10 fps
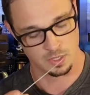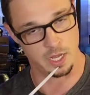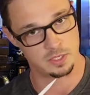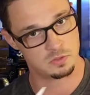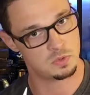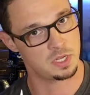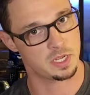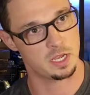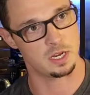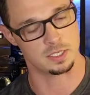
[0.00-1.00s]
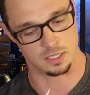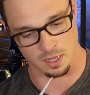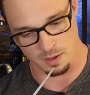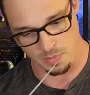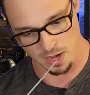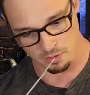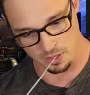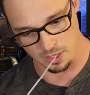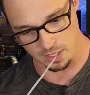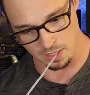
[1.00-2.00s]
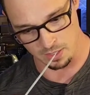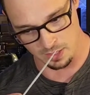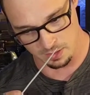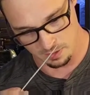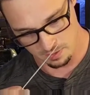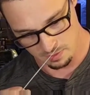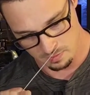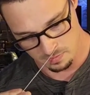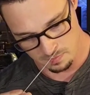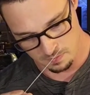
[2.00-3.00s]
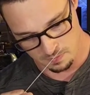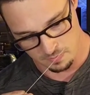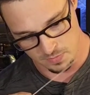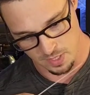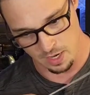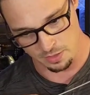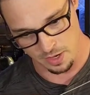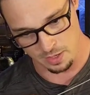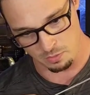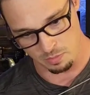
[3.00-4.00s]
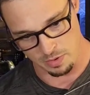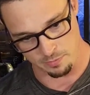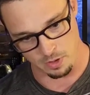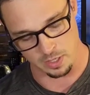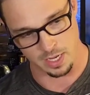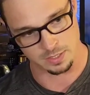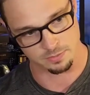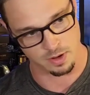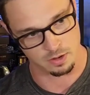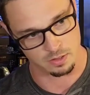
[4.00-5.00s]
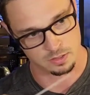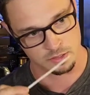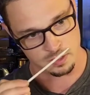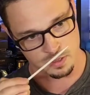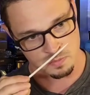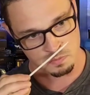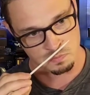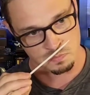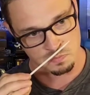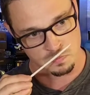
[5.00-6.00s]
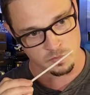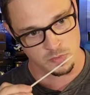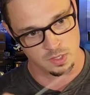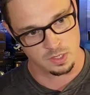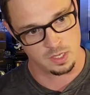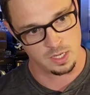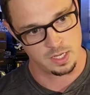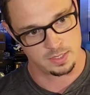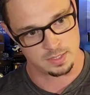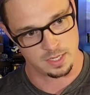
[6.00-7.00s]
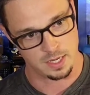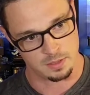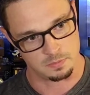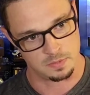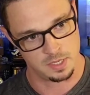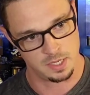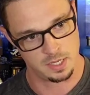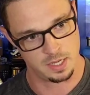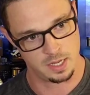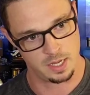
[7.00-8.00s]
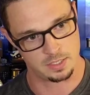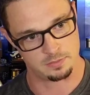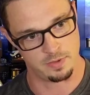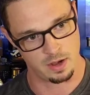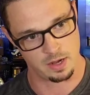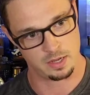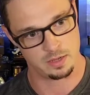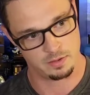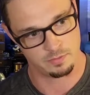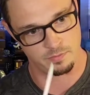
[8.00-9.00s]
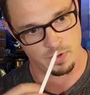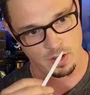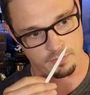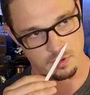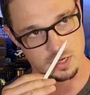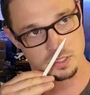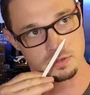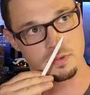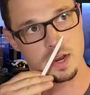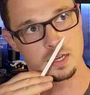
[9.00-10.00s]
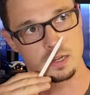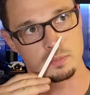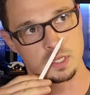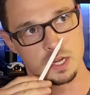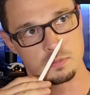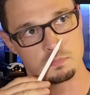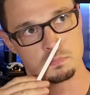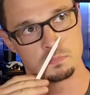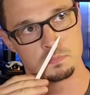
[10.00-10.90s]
That's really good. It's a lot better than I than I thought it would be for a Guess fragrance. It's uh, it's very very fresh and inviting up top.